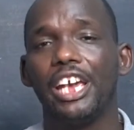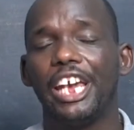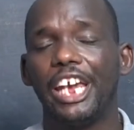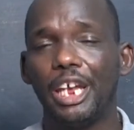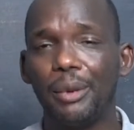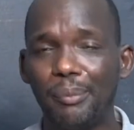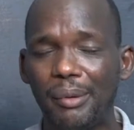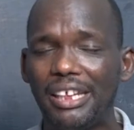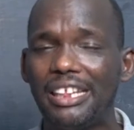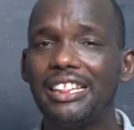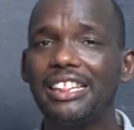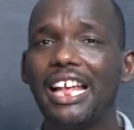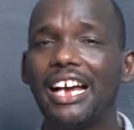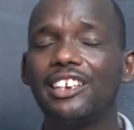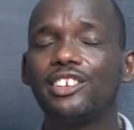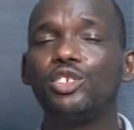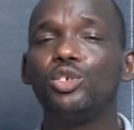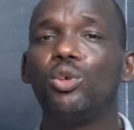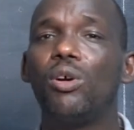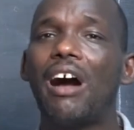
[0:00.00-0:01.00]
It means
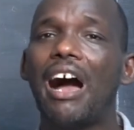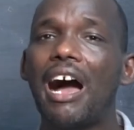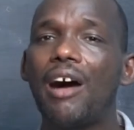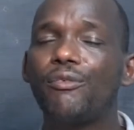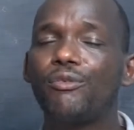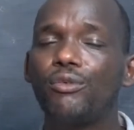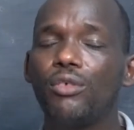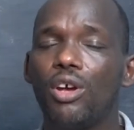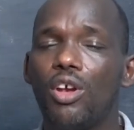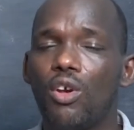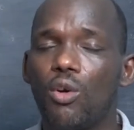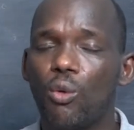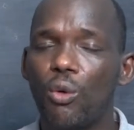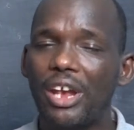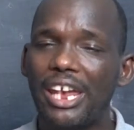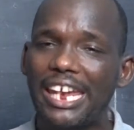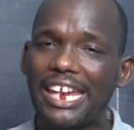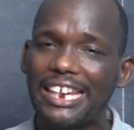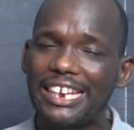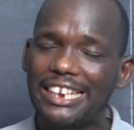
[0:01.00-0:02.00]
that you have,
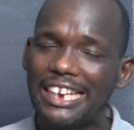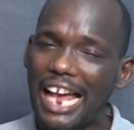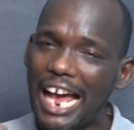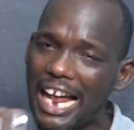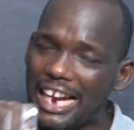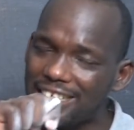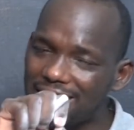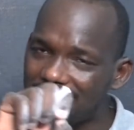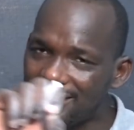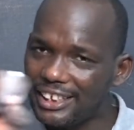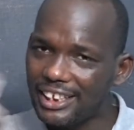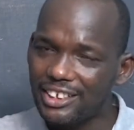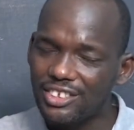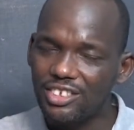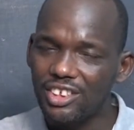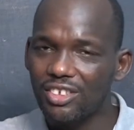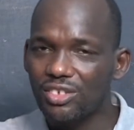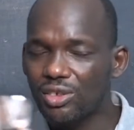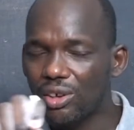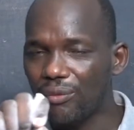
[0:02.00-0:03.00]
in that
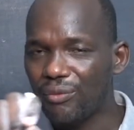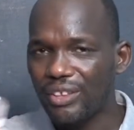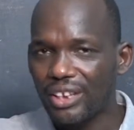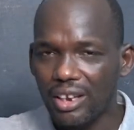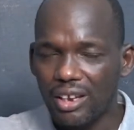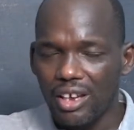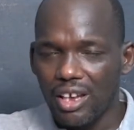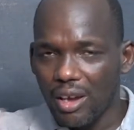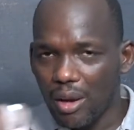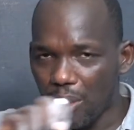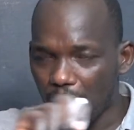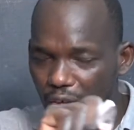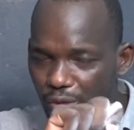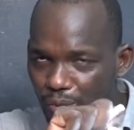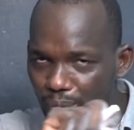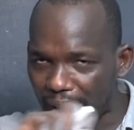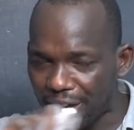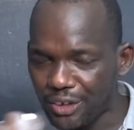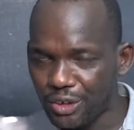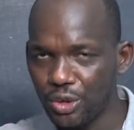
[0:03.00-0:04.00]
sections of
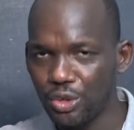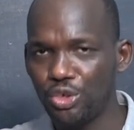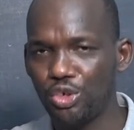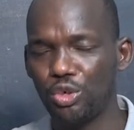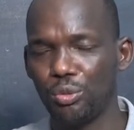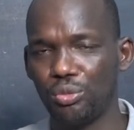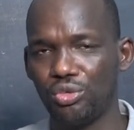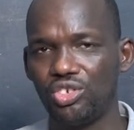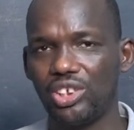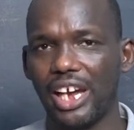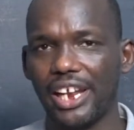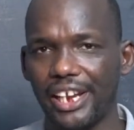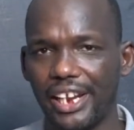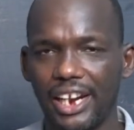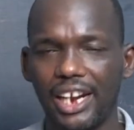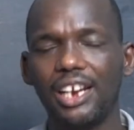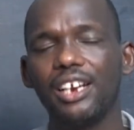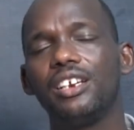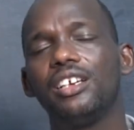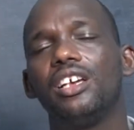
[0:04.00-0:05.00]
my YouTube
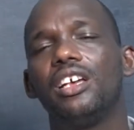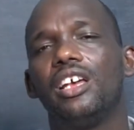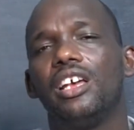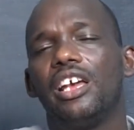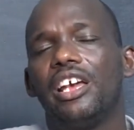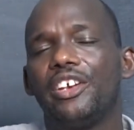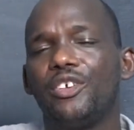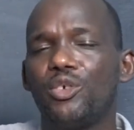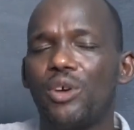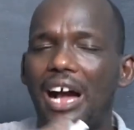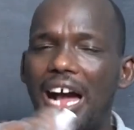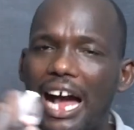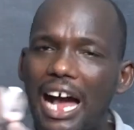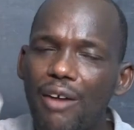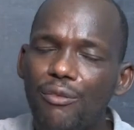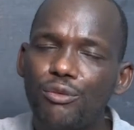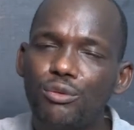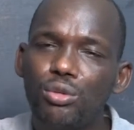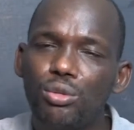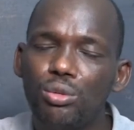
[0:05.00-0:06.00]
channel, you
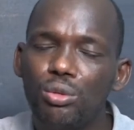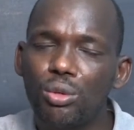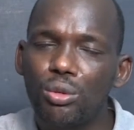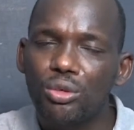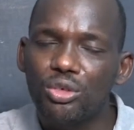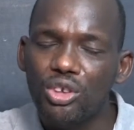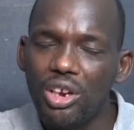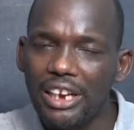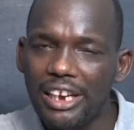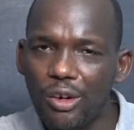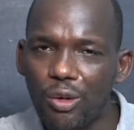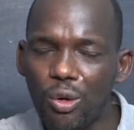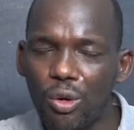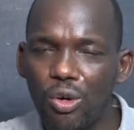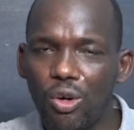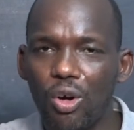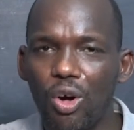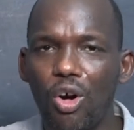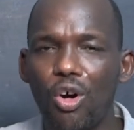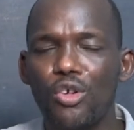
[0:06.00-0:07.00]
have to
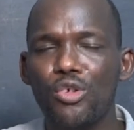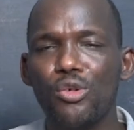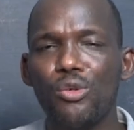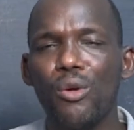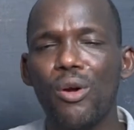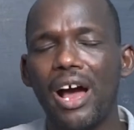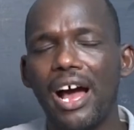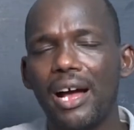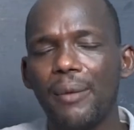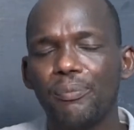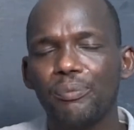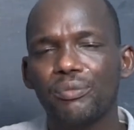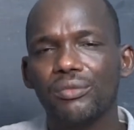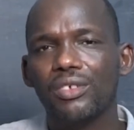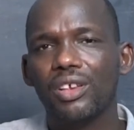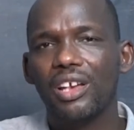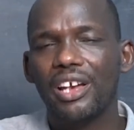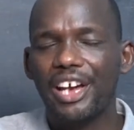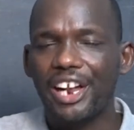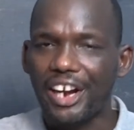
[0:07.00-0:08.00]
look on your
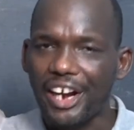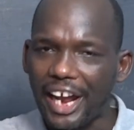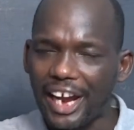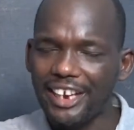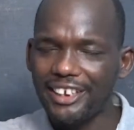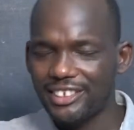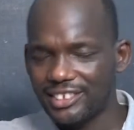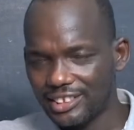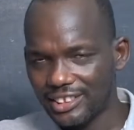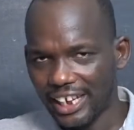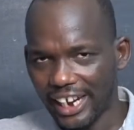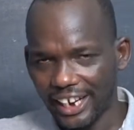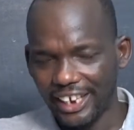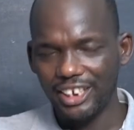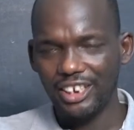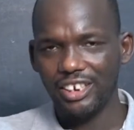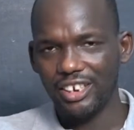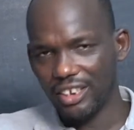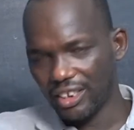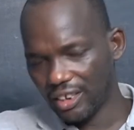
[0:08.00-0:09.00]
right side.